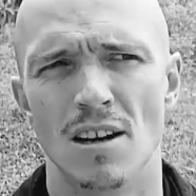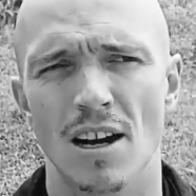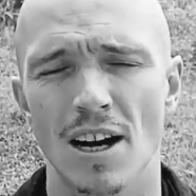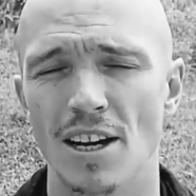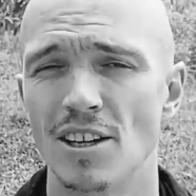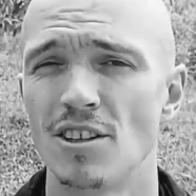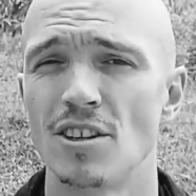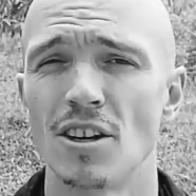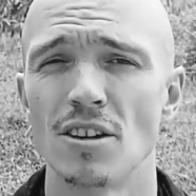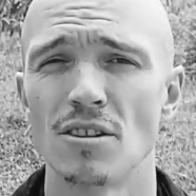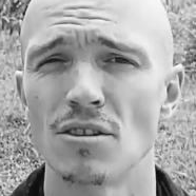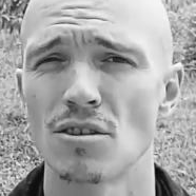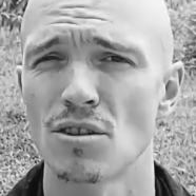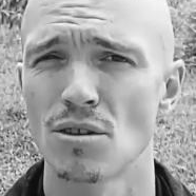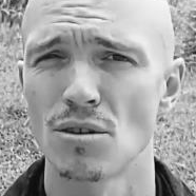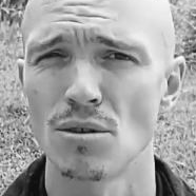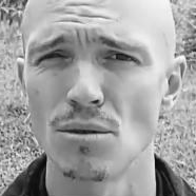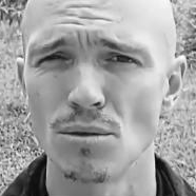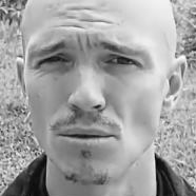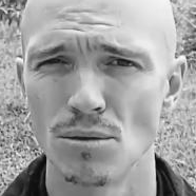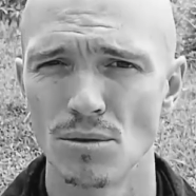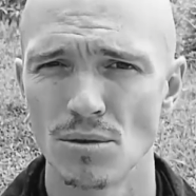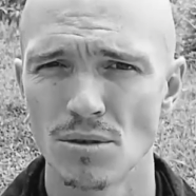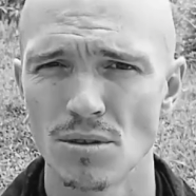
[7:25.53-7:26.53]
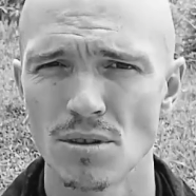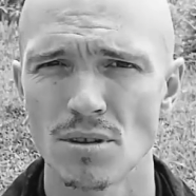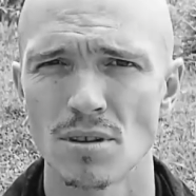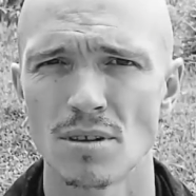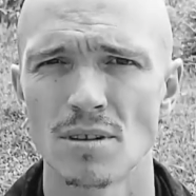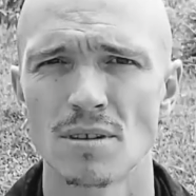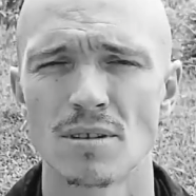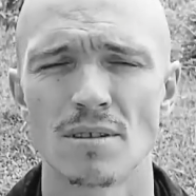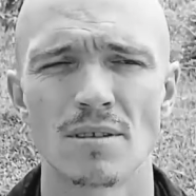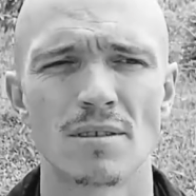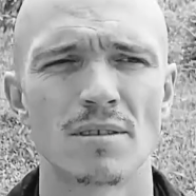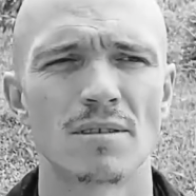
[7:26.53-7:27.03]
I changed schools,
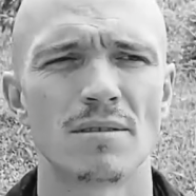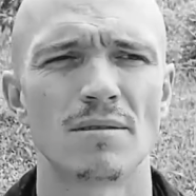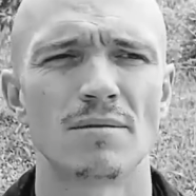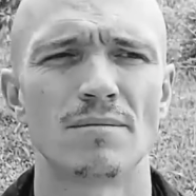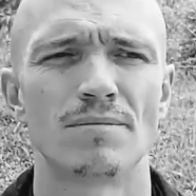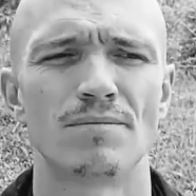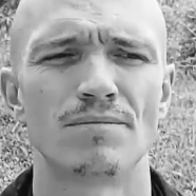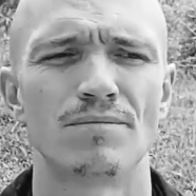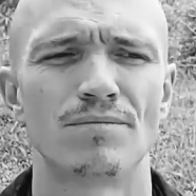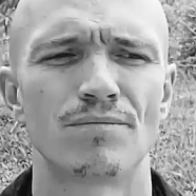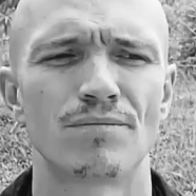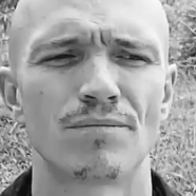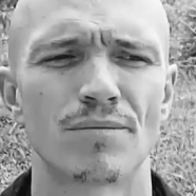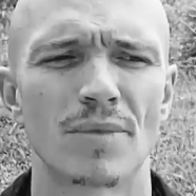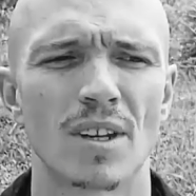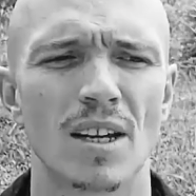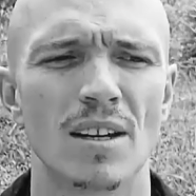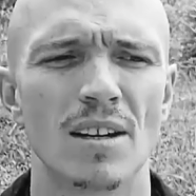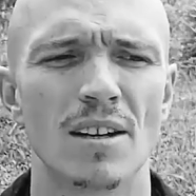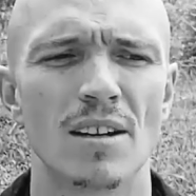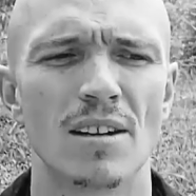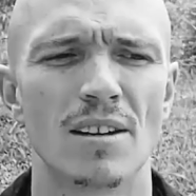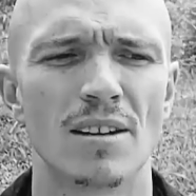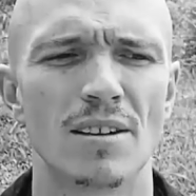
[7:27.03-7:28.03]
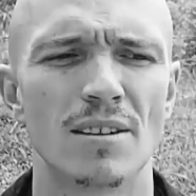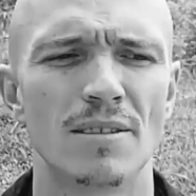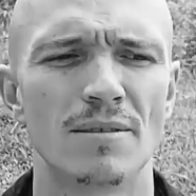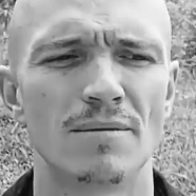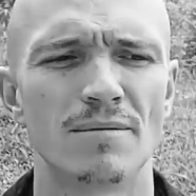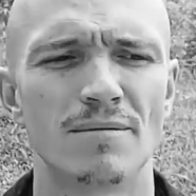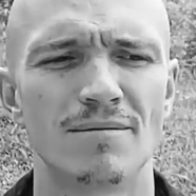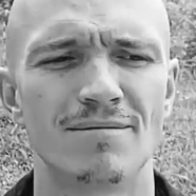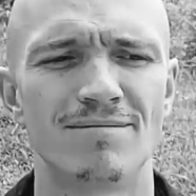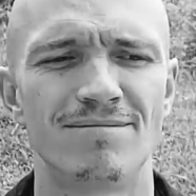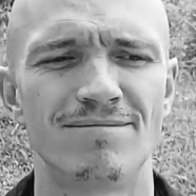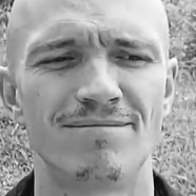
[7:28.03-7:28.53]

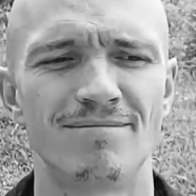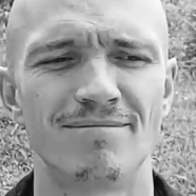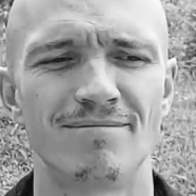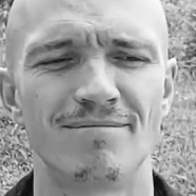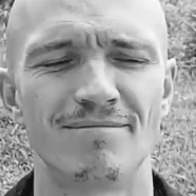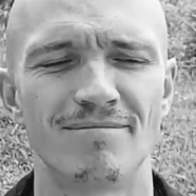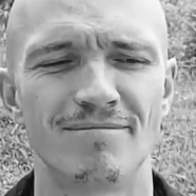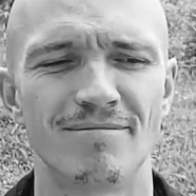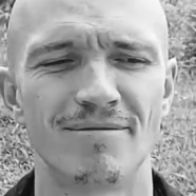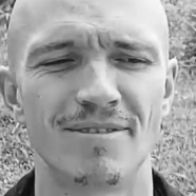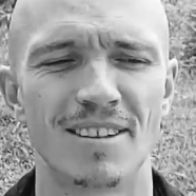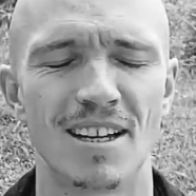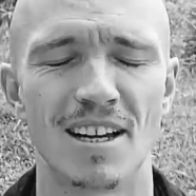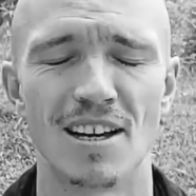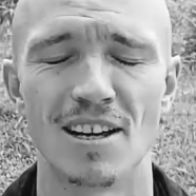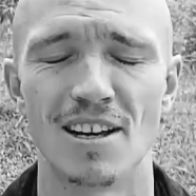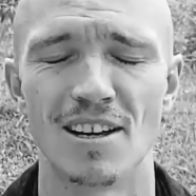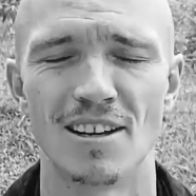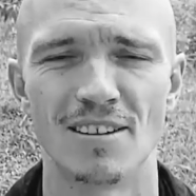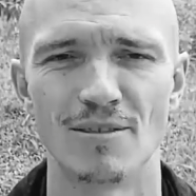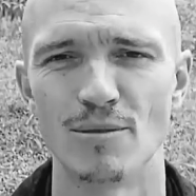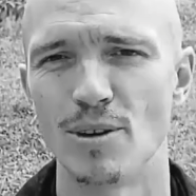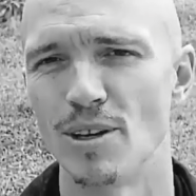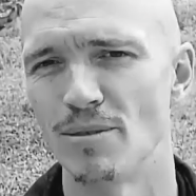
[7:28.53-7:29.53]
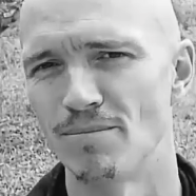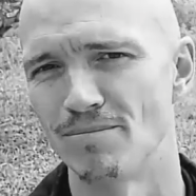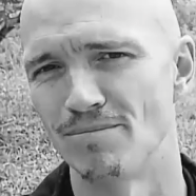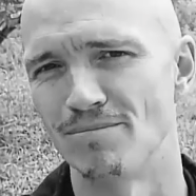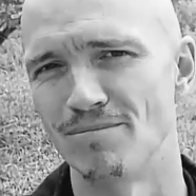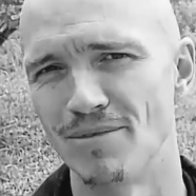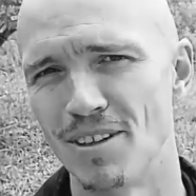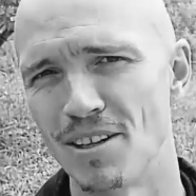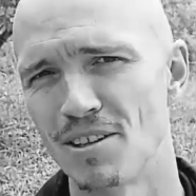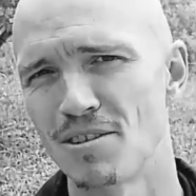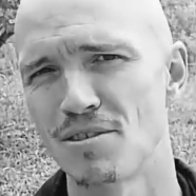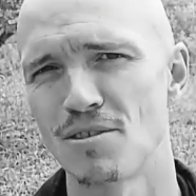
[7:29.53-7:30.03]
wait,
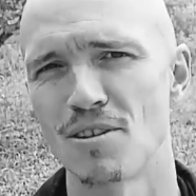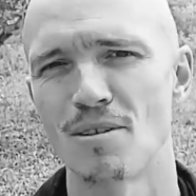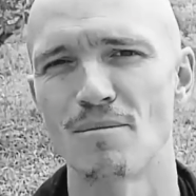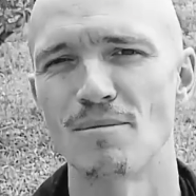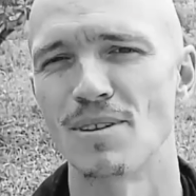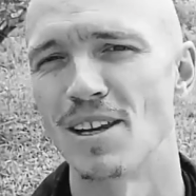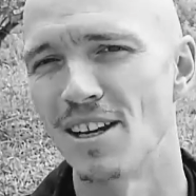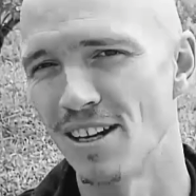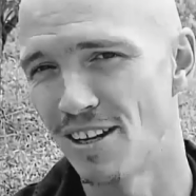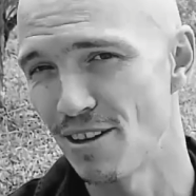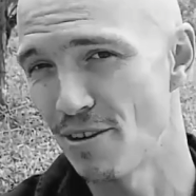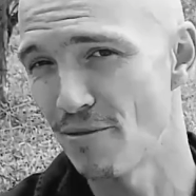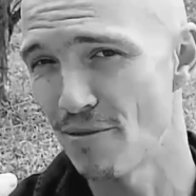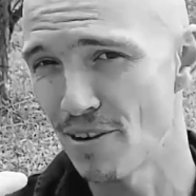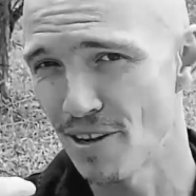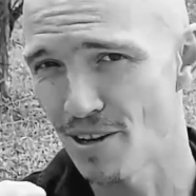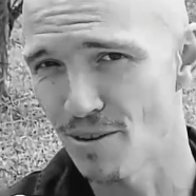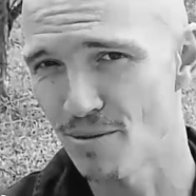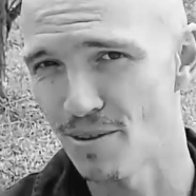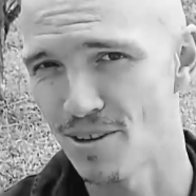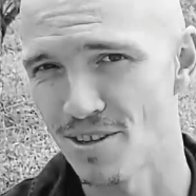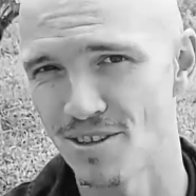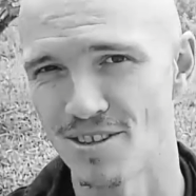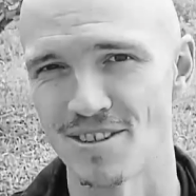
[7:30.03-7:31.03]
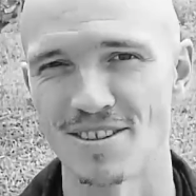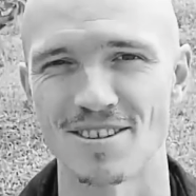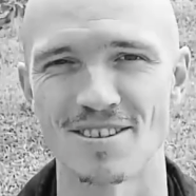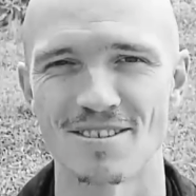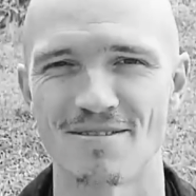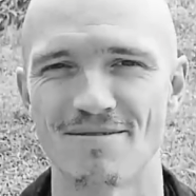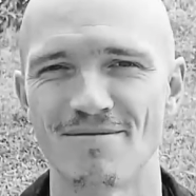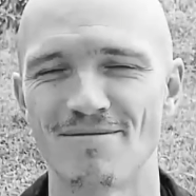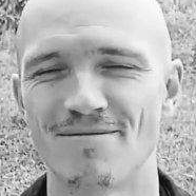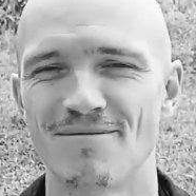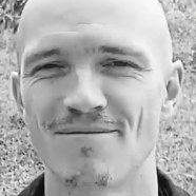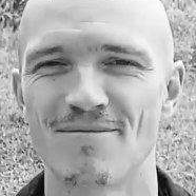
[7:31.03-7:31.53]
let's stop. Leila, you have any questions
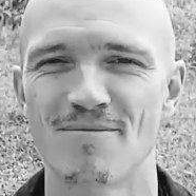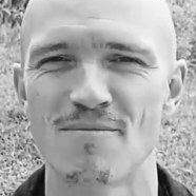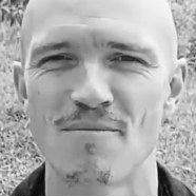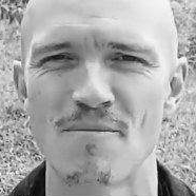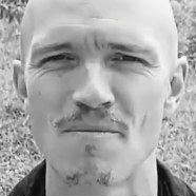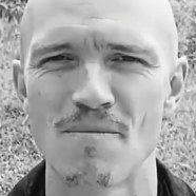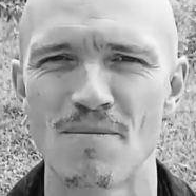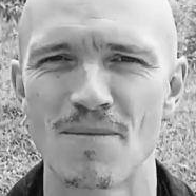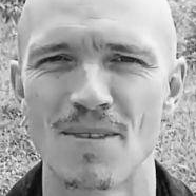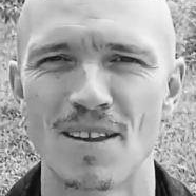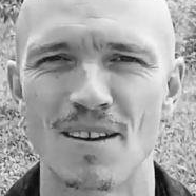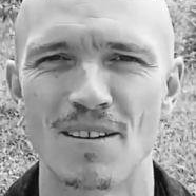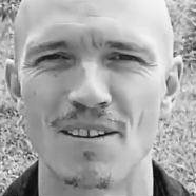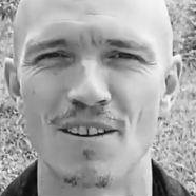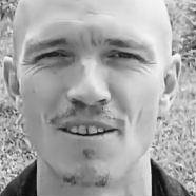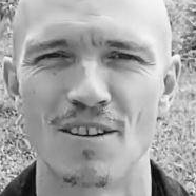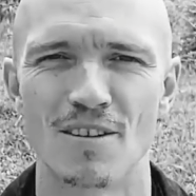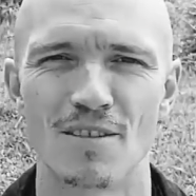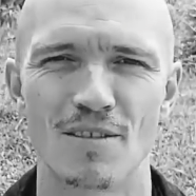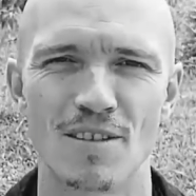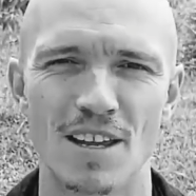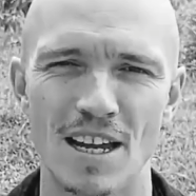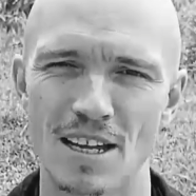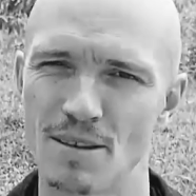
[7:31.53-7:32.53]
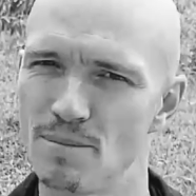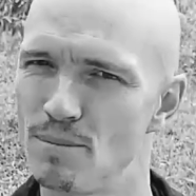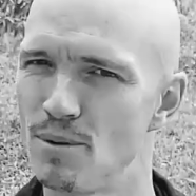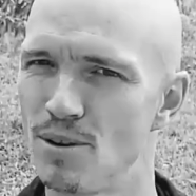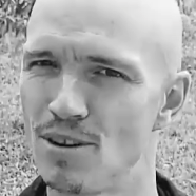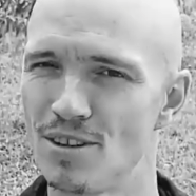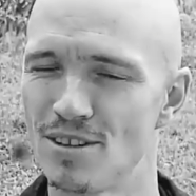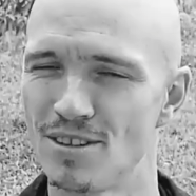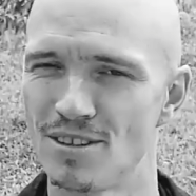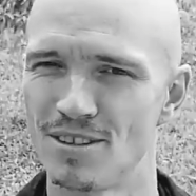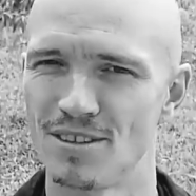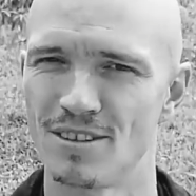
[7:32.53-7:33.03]
on that
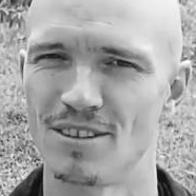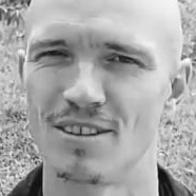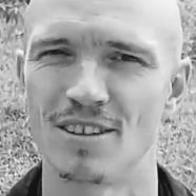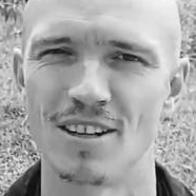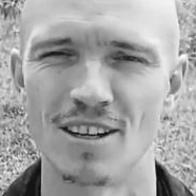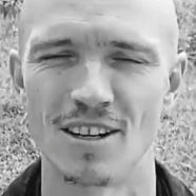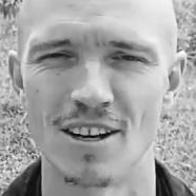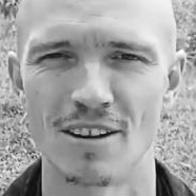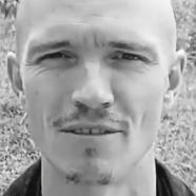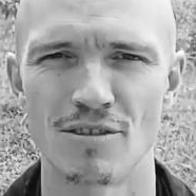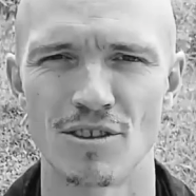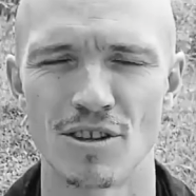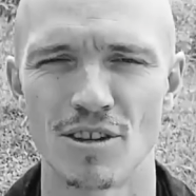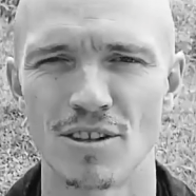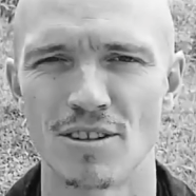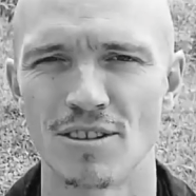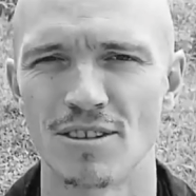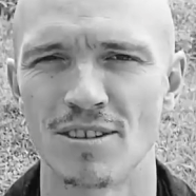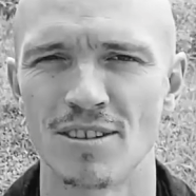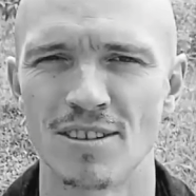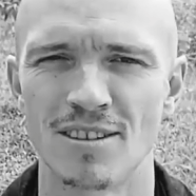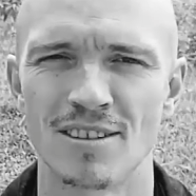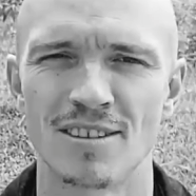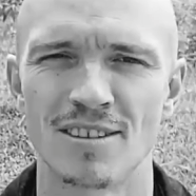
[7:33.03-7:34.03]
part that I've shared?